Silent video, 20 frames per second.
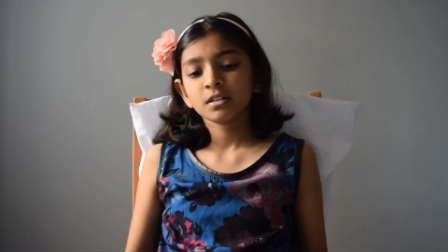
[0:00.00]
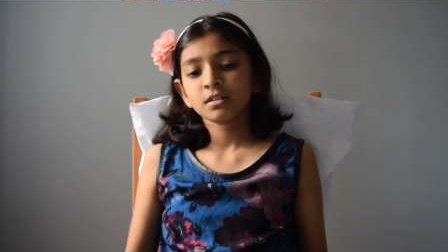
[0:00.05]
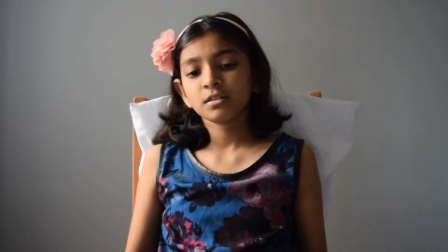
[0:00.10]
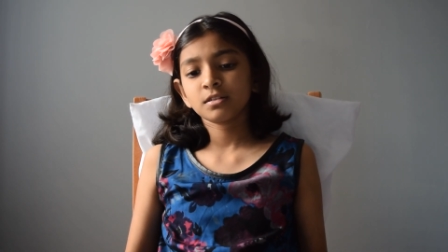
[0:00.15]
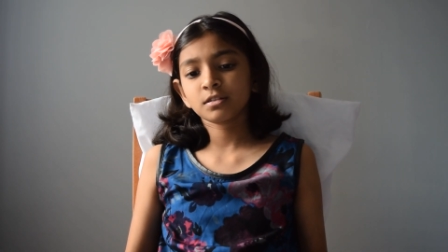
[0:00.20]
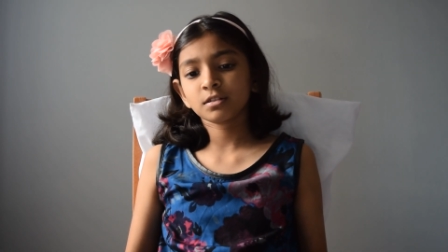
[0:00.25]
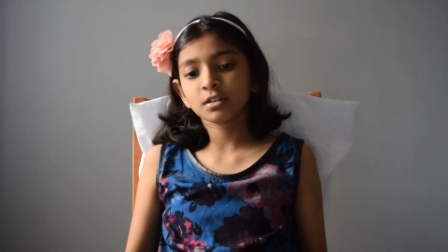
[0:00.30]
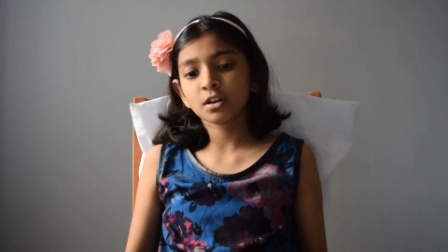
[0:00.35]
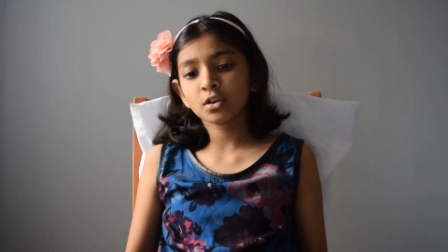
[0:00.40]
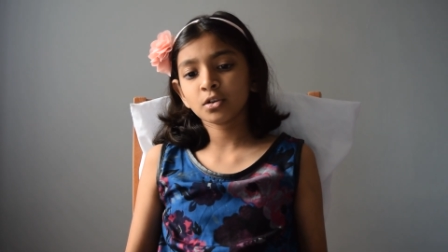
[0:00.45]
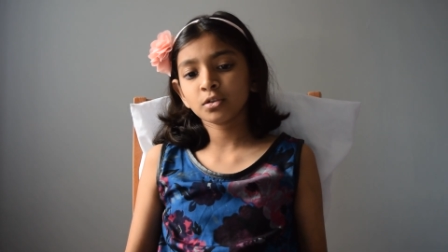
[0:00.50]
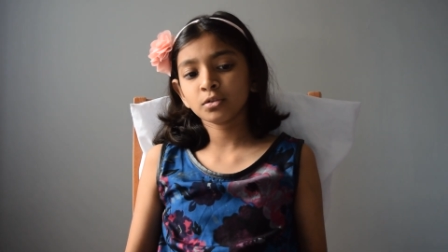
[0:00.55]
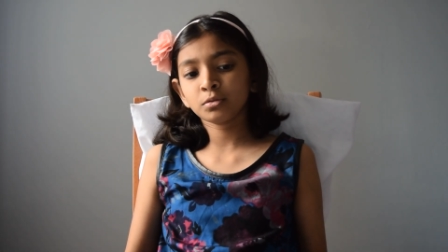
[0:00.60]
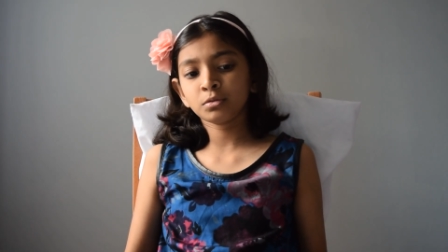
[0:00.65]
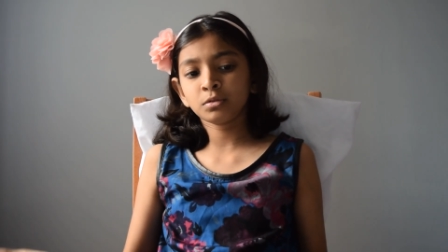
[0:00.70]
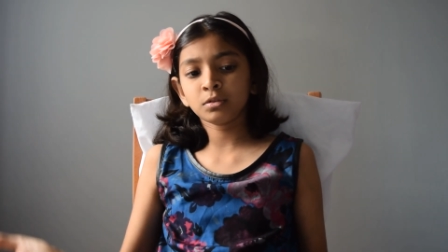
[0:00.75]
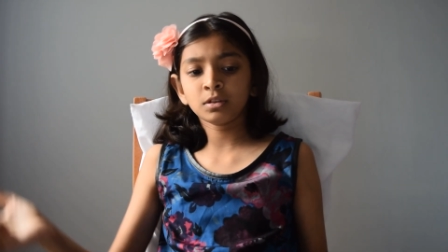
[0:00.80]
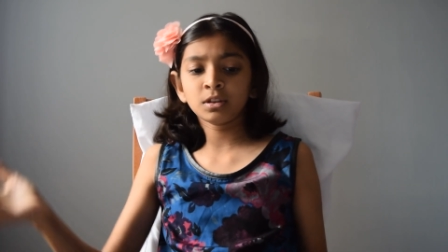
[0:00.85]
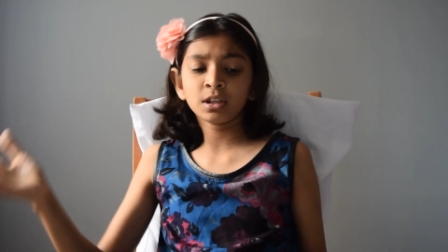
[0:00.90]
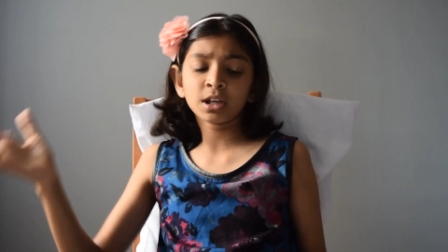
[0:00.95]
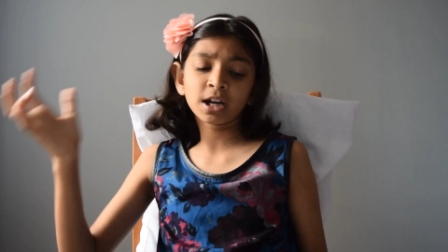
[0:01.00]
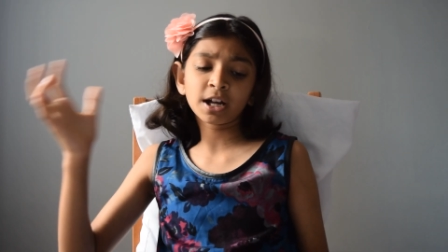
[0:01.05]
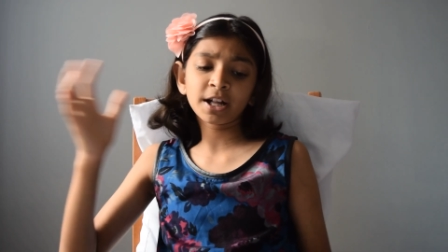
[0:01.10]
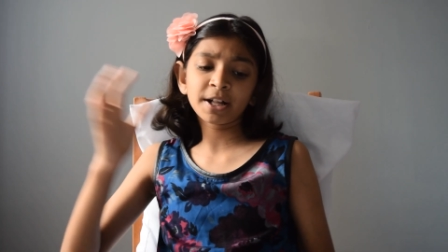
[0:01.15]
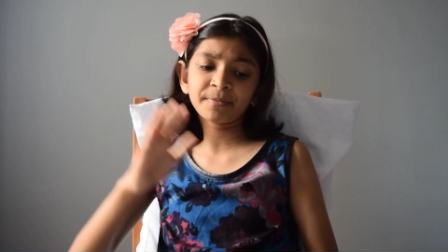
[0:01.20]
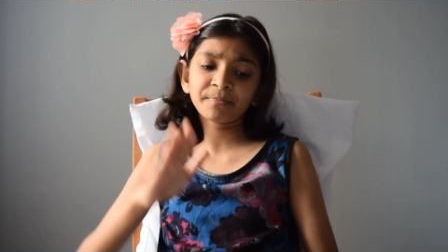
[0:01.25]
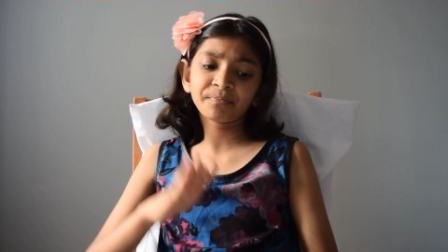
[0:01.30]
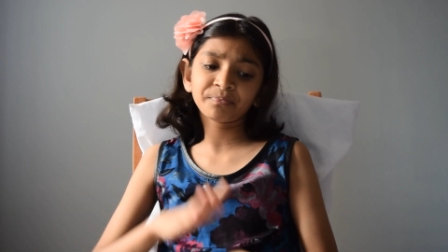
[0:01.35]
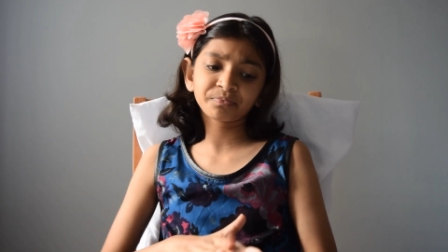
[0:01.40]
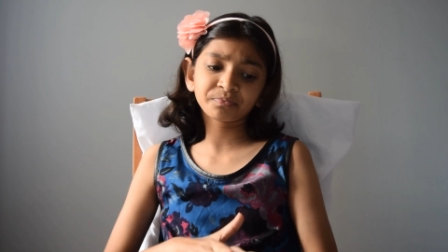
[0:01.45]
So
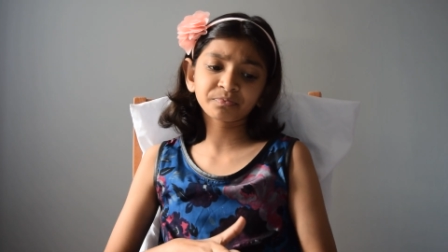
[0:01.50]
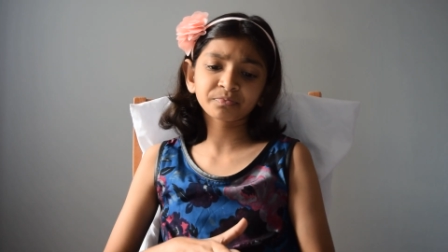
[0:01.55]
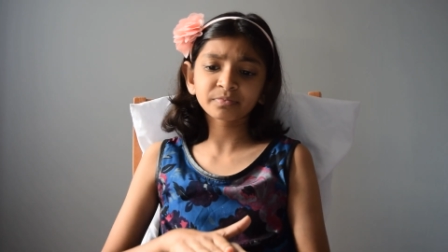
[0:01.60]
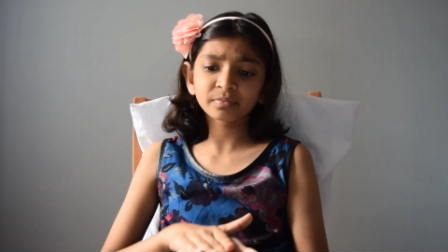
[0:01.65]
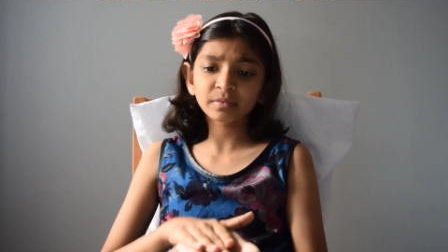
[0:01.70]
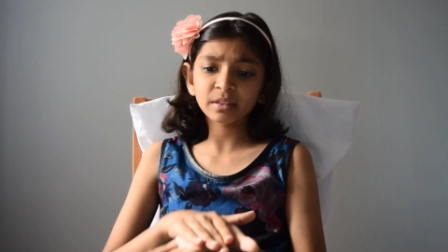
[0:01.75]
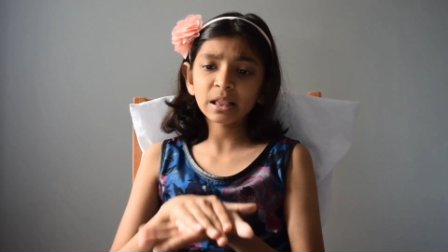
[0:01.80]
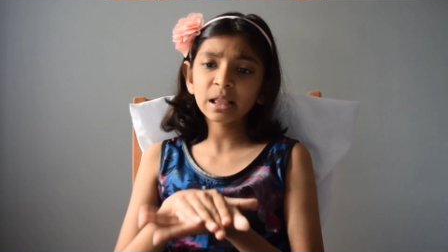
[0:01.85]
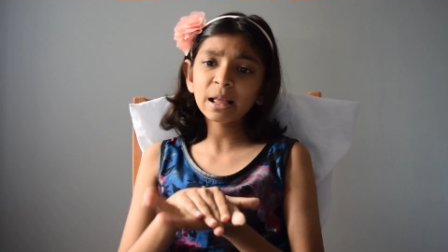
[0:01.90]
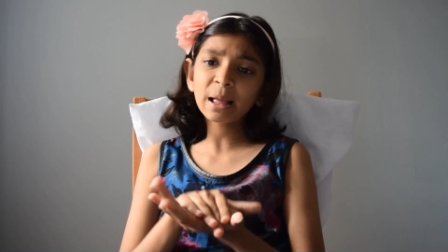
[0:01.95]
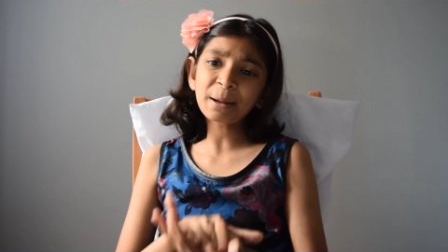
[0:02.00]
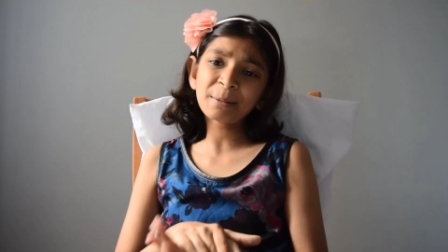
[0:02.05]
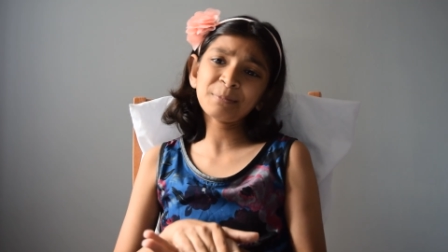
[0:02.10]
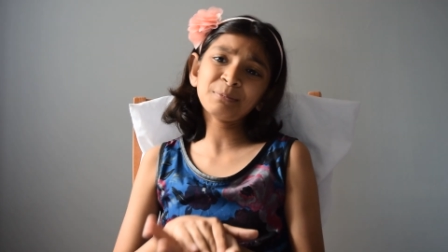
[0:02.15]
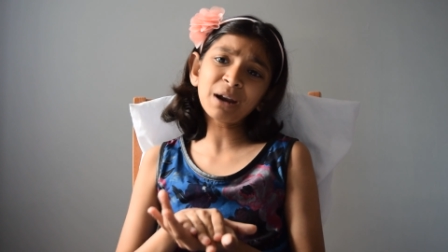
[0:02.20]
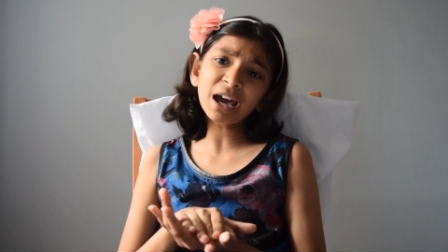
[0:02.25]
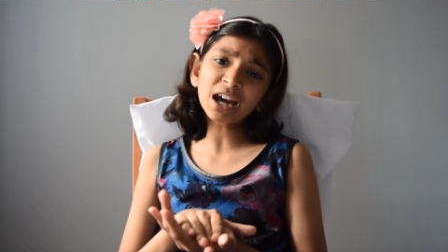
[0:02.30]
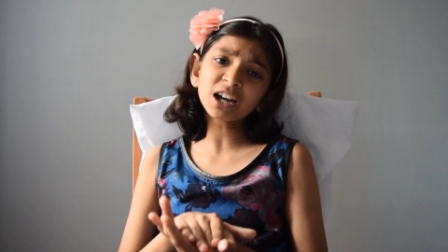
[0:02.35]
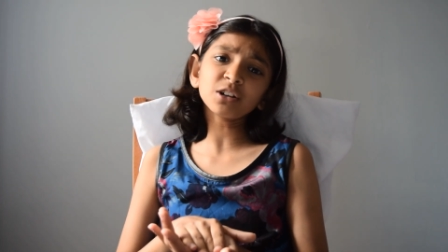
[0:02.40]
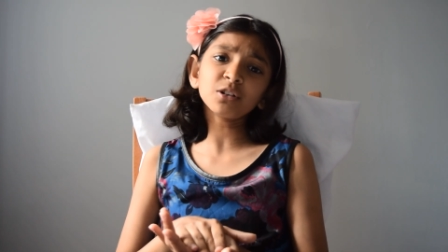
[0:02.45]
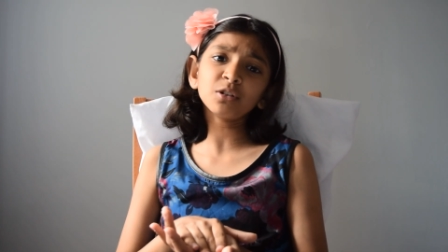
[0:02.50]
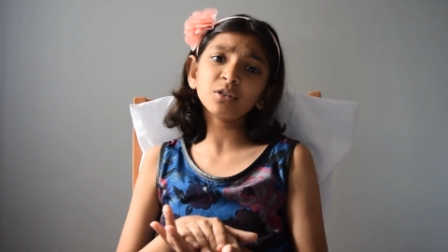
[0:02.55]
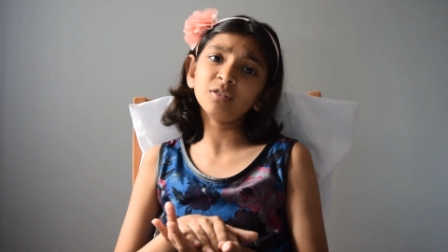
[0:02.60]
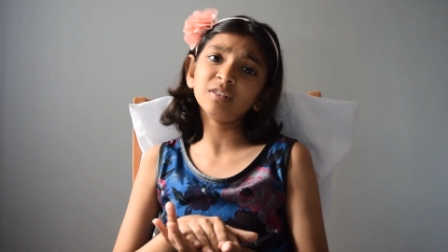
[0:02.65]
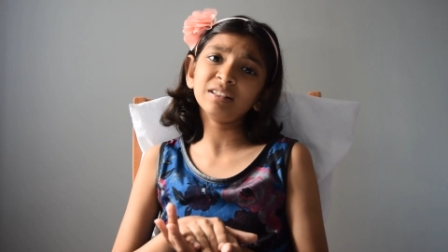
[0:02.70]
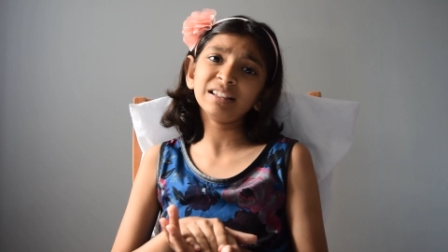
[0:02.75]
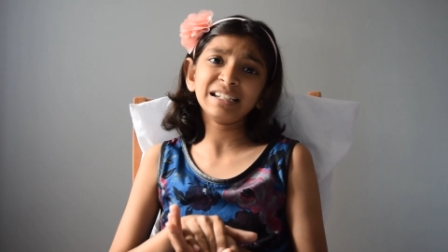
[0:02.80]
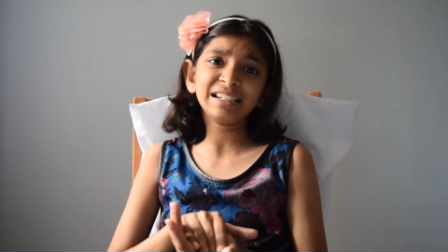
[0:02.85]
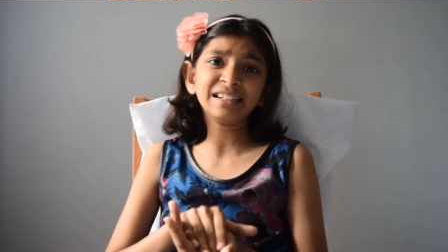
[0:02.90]
the black hole